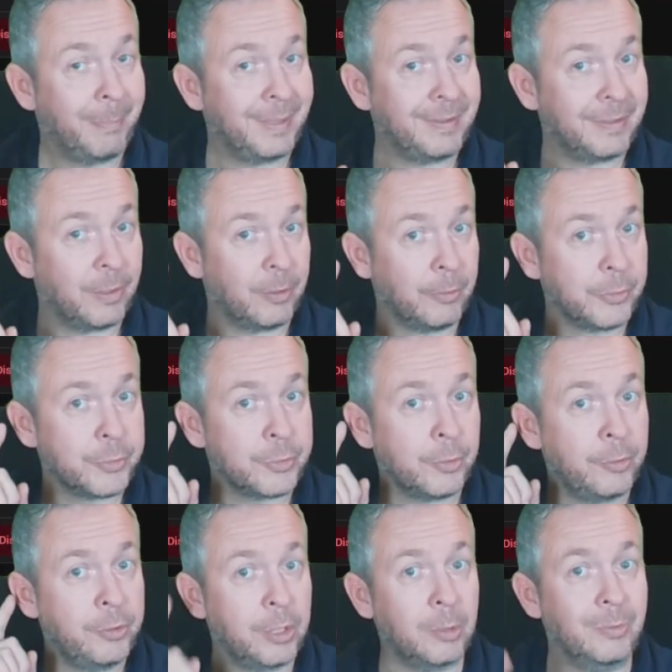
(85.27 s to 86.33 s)
But
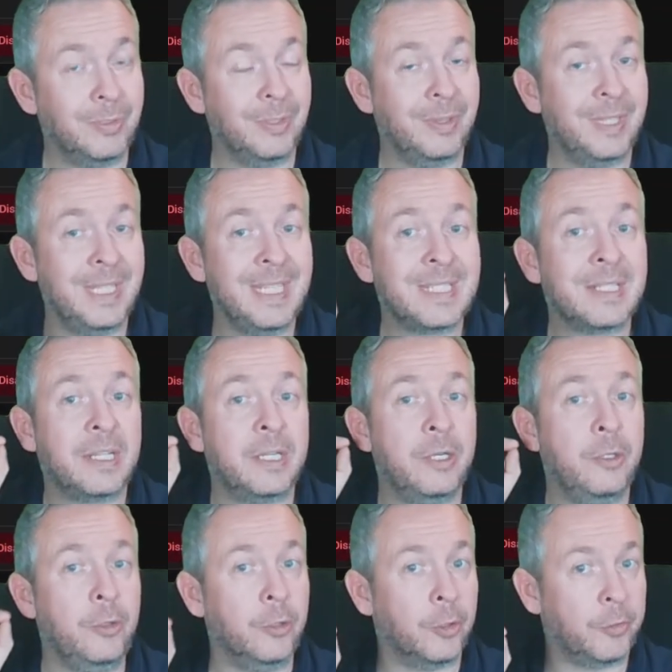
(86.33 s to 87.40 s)
also note, these are
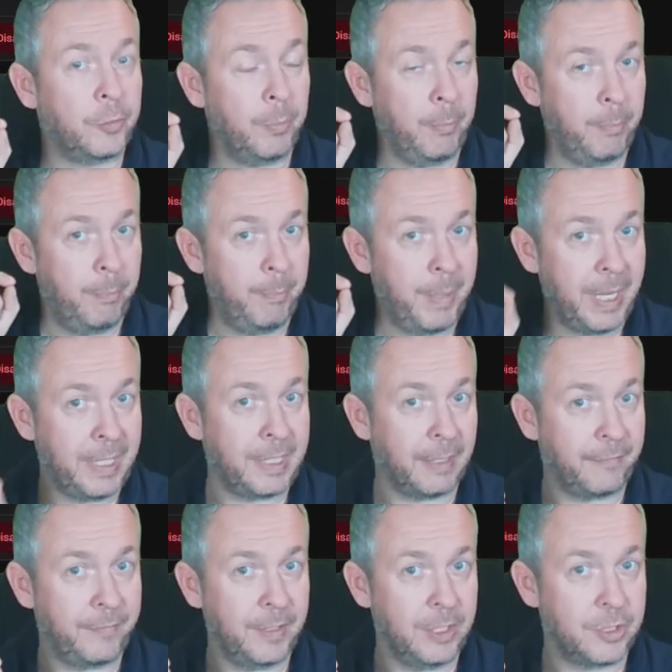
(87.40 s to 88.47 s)
not
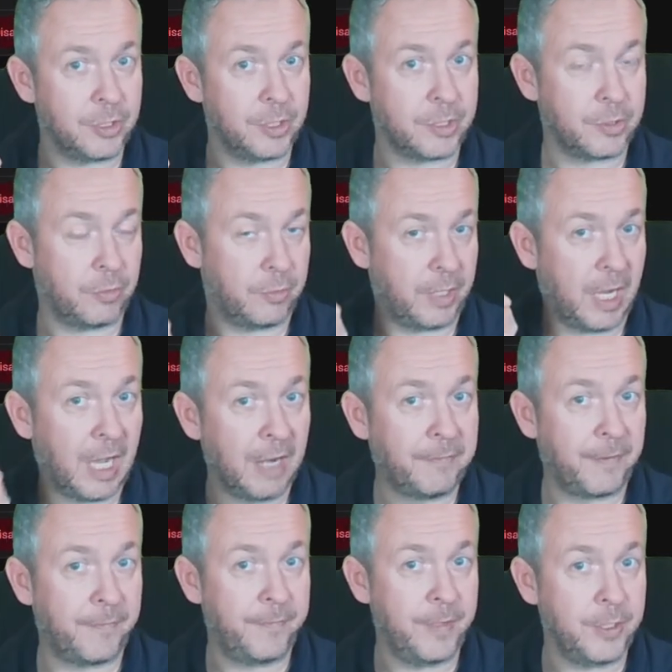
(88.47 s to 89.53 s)
beta features or
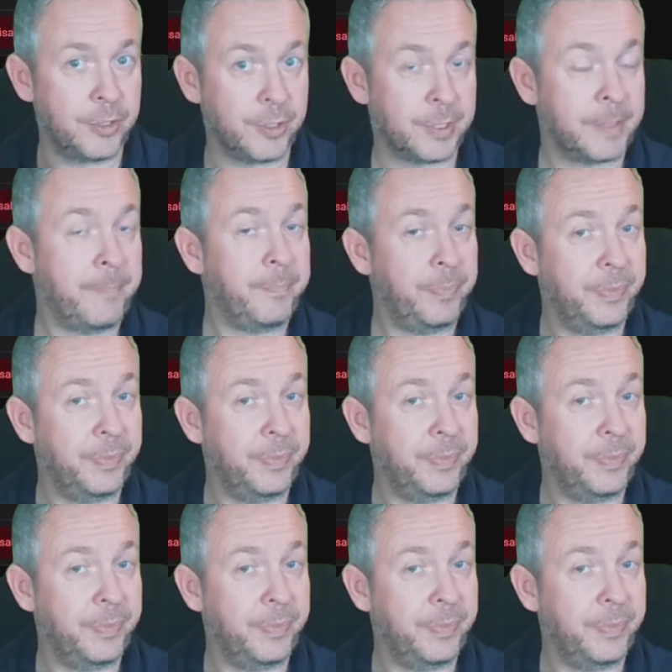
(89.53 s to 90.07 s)
alpha features.